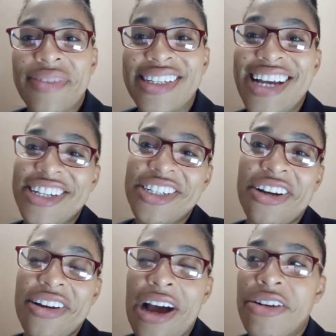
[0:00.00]
It's
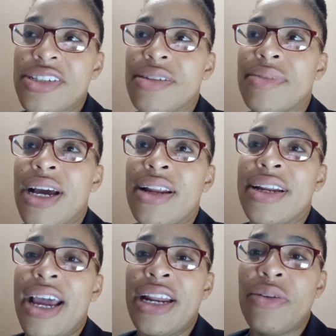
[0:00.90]
actually a custom dialer,
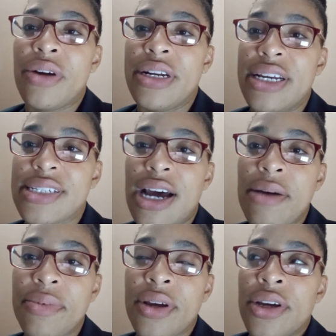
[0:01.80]
the Anywhere Data
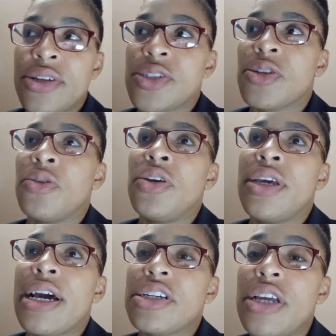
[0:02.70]
app. So you
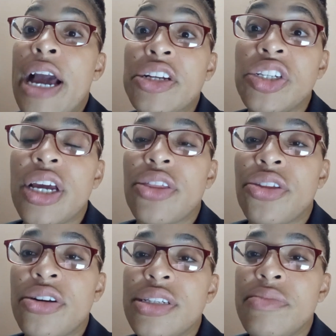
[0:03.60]
can actually get
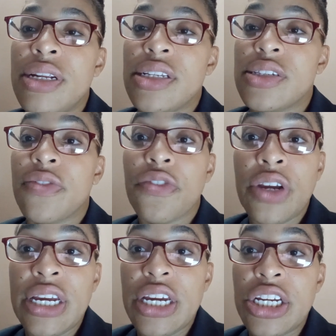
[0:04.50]
30 minutes
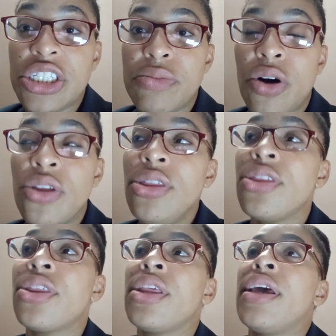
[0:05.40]
free each month,
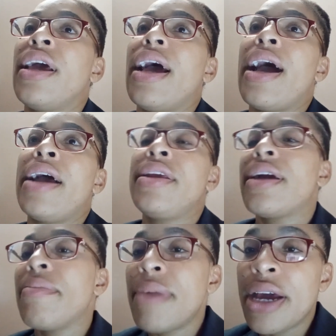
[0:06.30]
and you
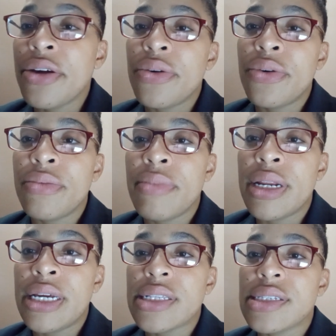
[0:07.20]
can buy your own
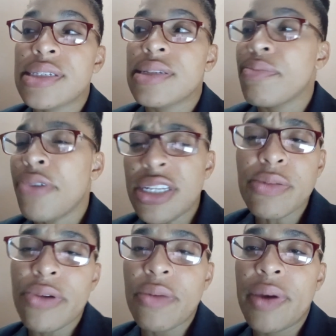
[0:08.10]
minutes. It's
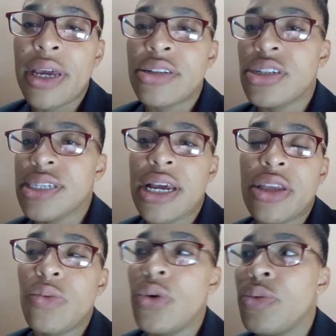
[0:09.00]
prepaid, just like
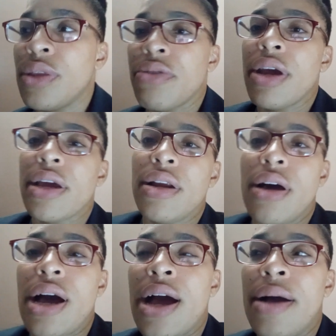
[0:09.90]
you would with your regular